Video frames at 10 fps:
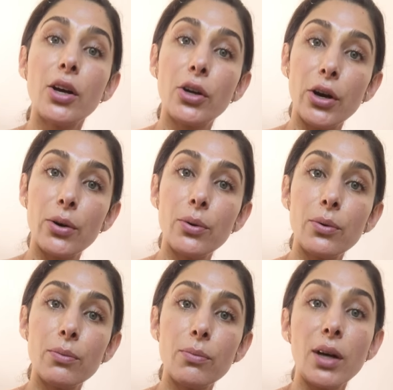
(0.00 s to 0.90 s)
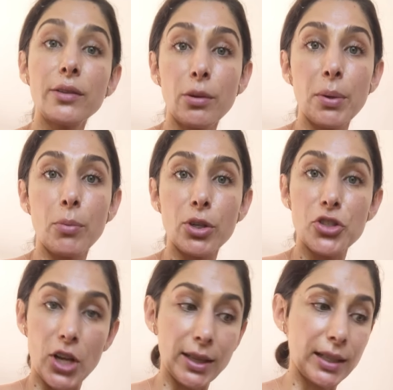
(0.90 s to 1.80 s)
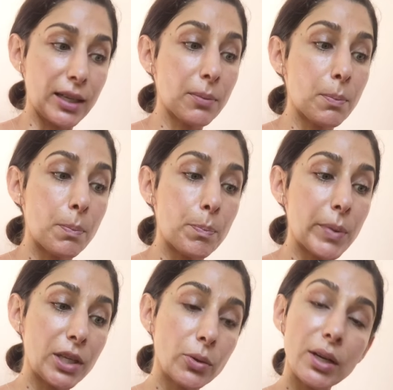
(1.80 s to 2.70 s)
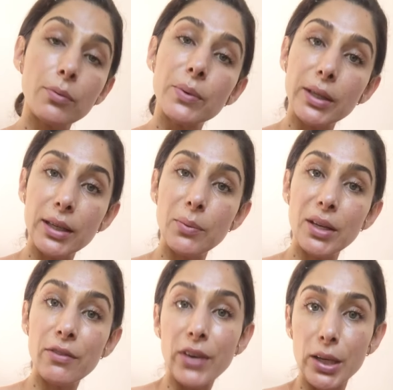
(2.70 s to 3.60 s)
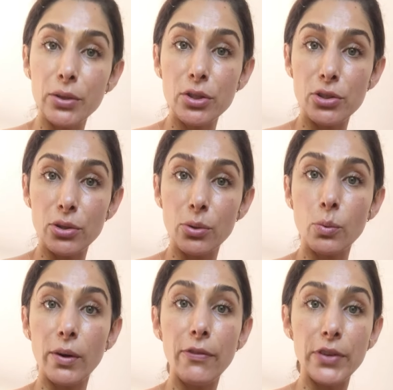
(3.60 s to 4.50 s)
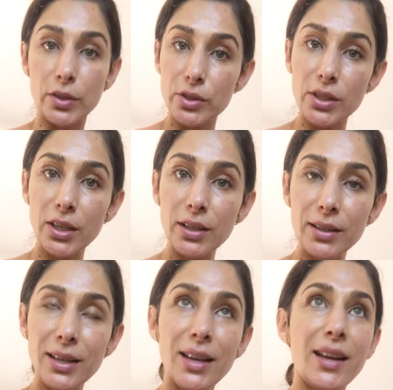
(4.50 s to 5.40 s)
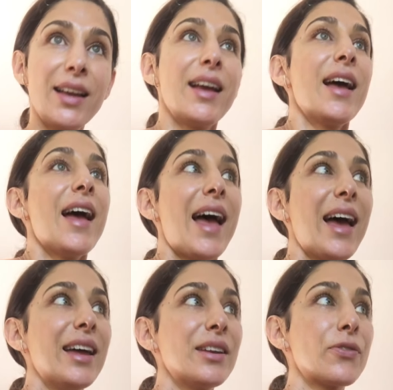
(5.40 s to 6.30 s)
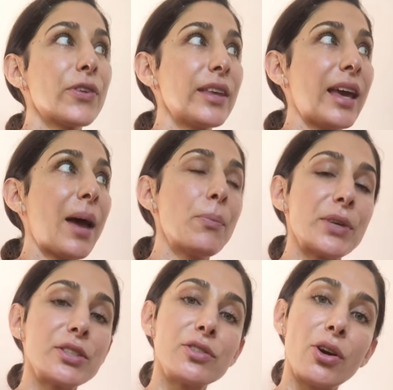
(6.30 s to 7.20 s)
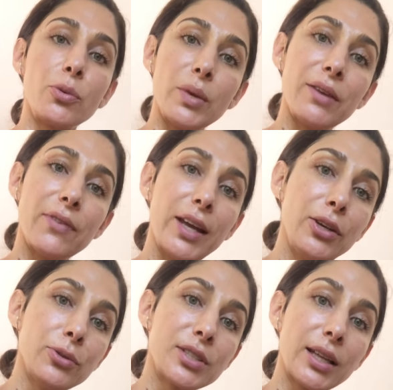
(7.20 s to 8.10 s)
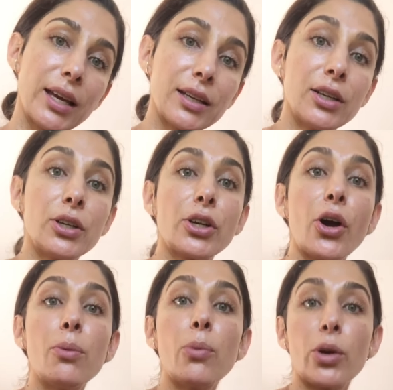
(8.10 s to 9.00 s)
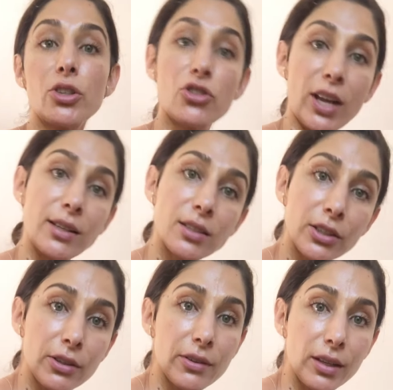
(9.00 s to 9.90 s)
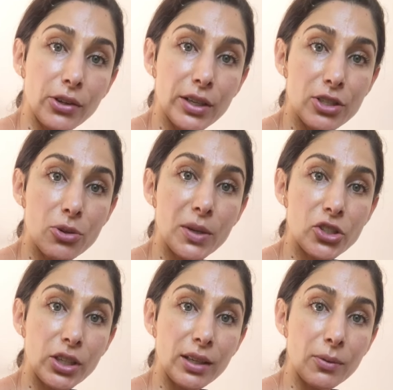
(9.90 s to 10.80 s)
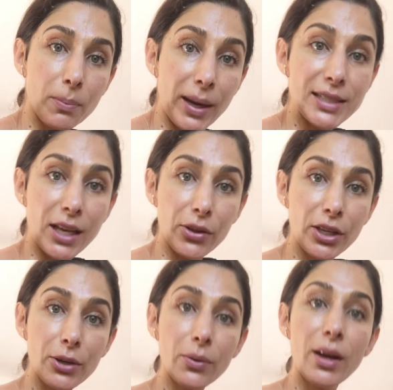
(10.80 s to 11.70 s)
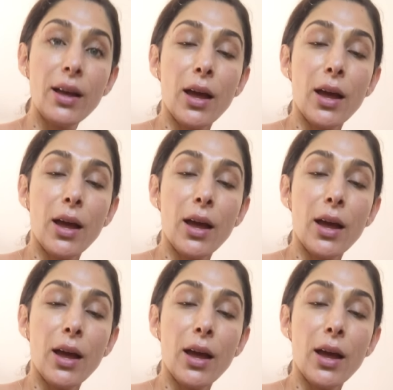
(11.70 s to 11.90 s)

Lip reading: go a little bit more gently. But you can really, we invite you to do what feels good. And for the Empress stone, we invite you to like go more gentler than your intuition might tell you.